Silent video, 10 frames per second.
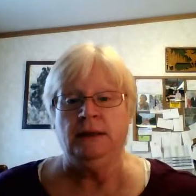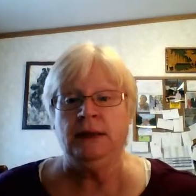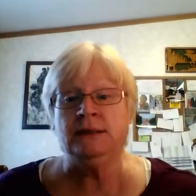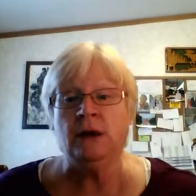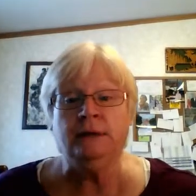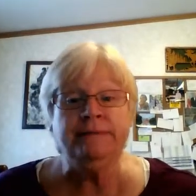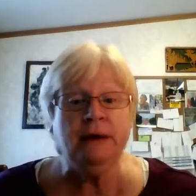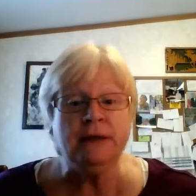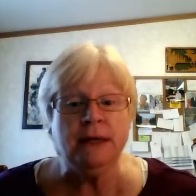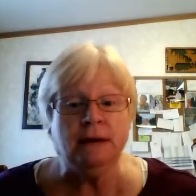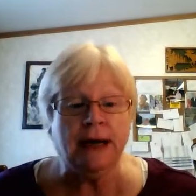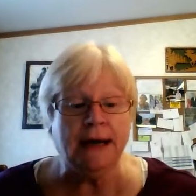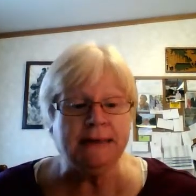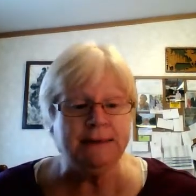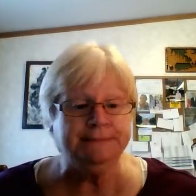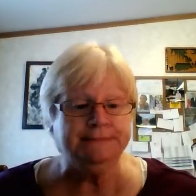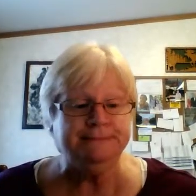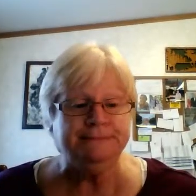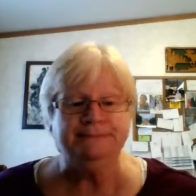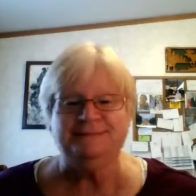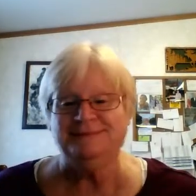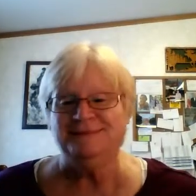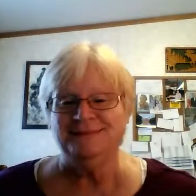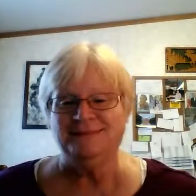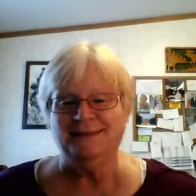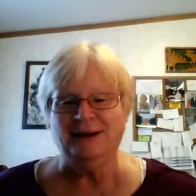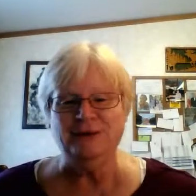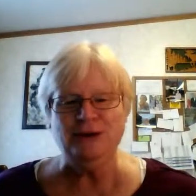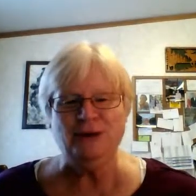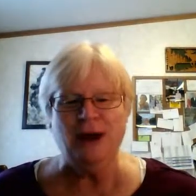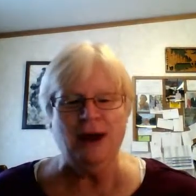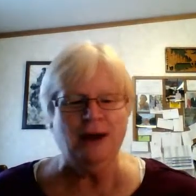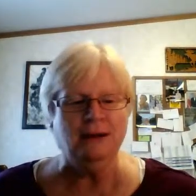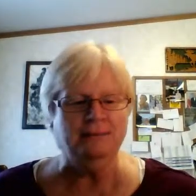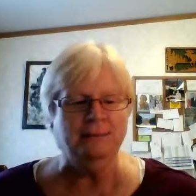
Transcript: That's called a fairy tale, guys. Love you all.